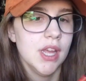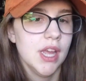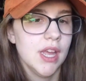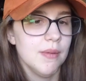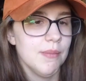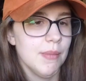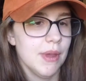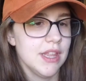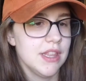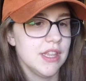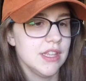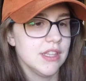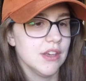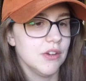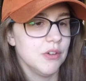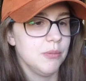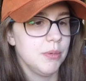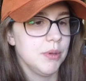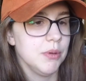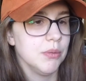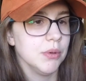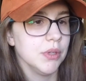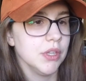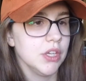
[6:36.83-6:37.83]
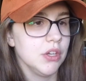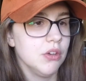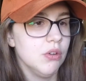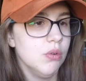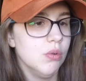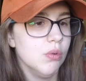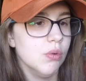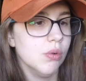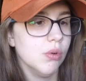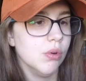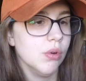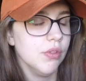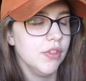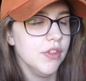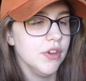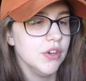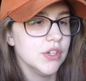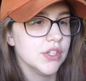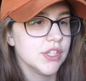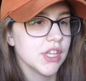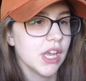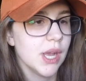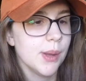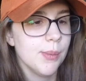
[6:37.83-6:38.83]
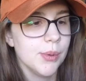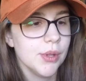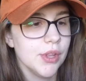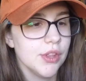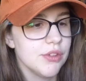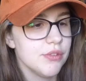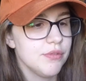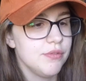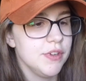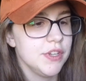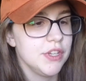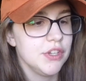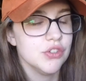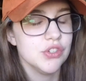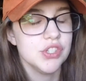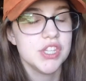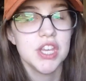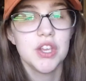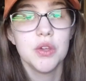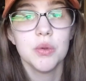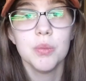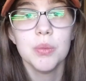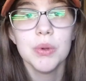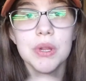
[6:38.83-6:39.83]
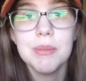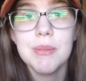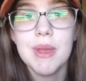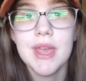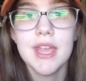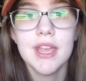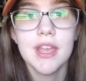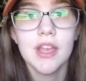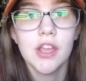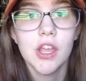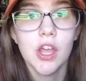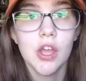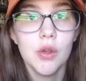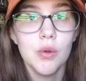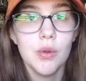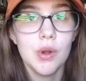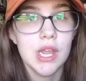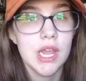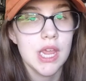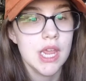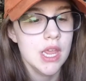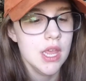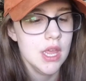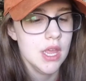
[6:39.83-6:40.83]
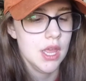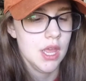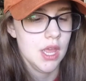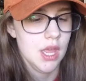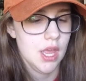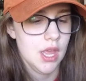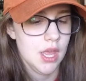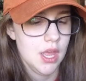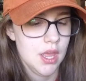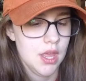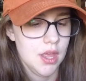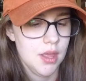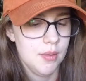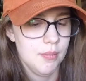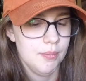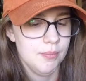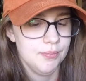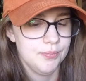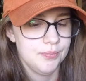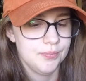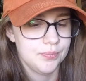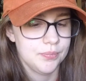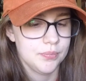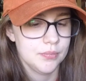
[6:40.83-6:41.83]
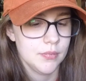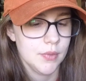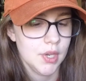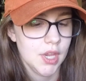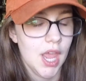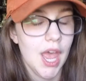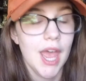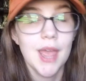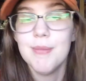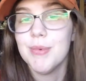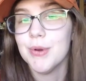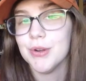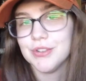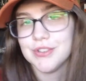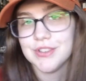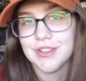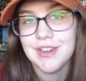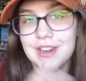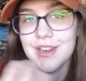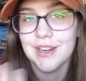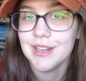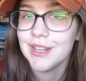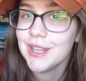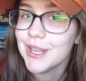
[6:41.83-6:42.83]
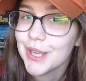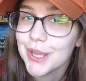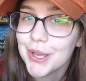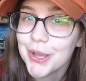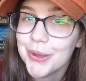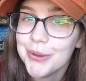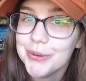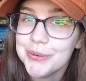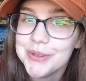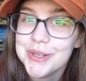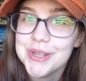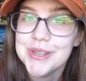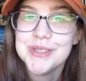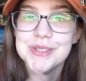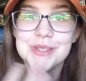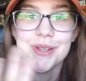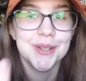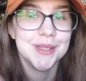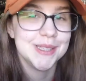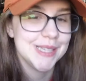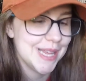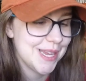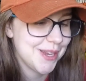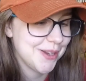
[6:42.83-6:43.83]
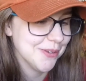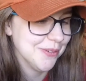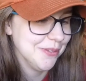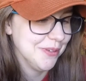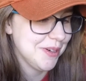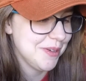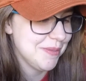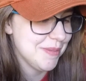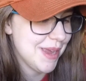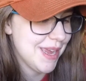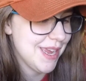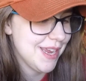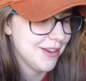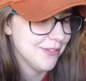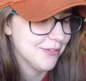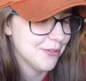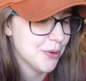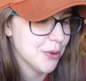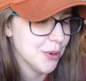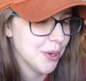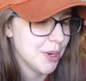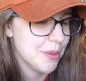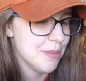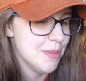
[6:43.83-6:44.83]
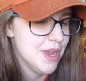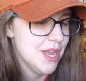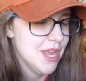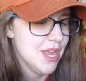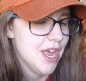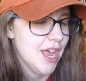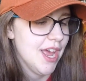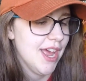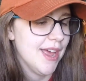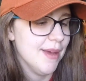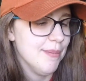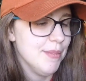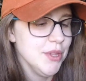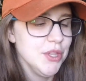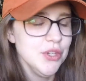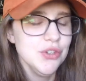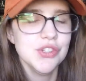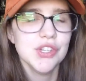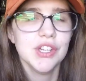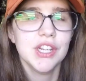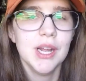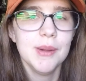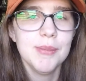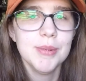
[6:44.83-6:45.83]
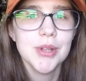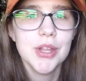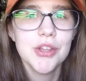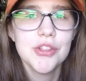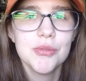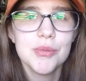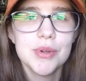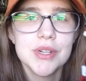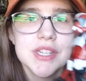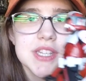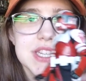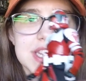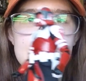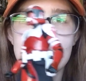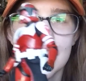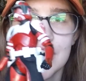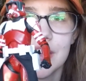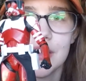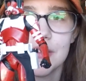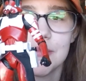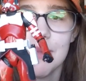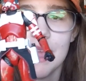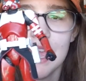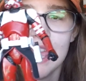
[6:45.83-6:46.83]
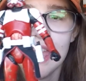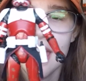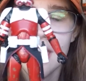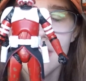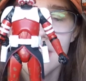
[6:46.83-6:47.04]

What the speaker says: I think that would be really cool. There's a couple other figures. They could remake a Cody. I personally didn't get Cody, so I'd like a remake for him. But there's a couple other ones that they could make.